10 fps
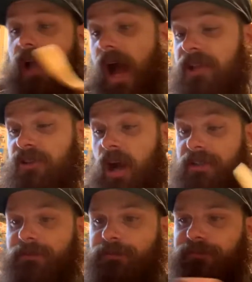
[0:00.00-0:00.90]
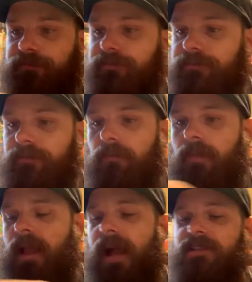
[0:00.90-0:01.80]
hot sauce.
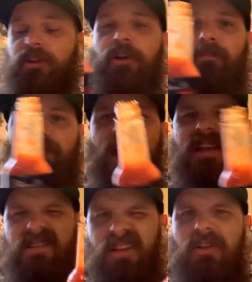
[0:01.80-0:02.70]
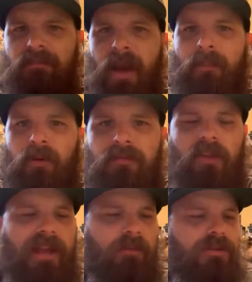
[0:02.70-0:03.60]
Has a good has a good pepper
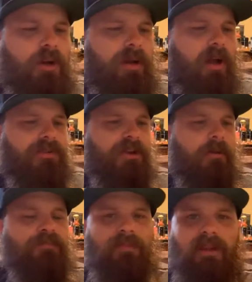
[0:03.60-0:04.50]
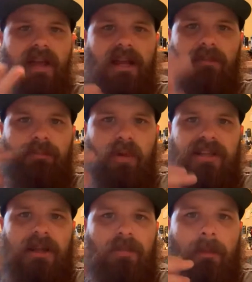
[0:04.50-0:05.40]
flavor to it also. Kind of
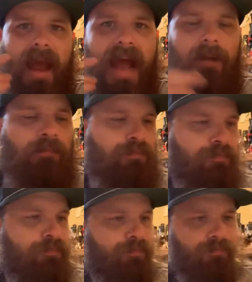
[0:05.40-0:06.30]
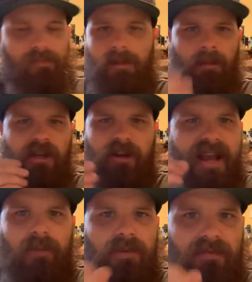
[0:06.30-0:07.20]
brings up the back but you're
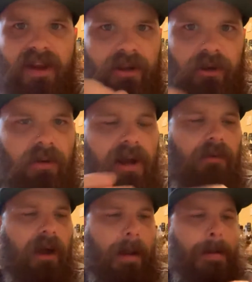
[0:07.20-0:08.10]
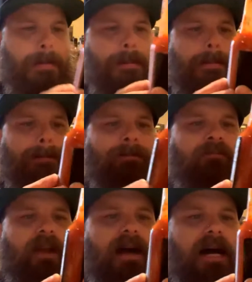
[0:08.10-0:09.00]
hit with vinegar right away.
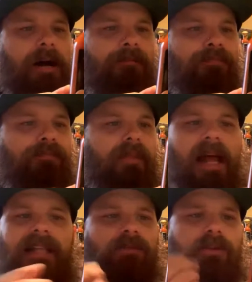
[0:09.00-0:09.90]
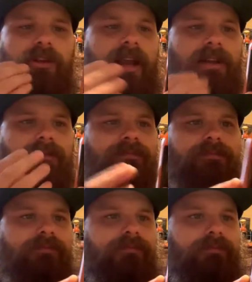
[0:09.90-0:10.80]
Um, that's what you're getting.
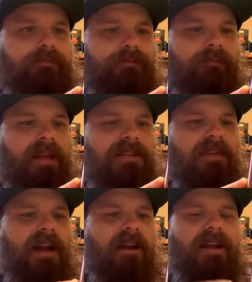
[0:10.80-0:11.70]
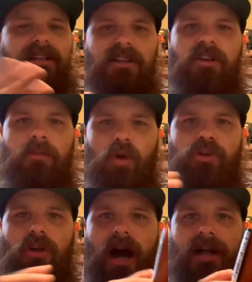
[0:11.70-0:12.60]
It's a very, it's a
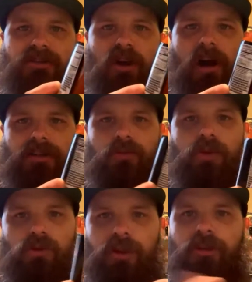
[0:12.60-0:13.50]
commercial hot sauce. Usually,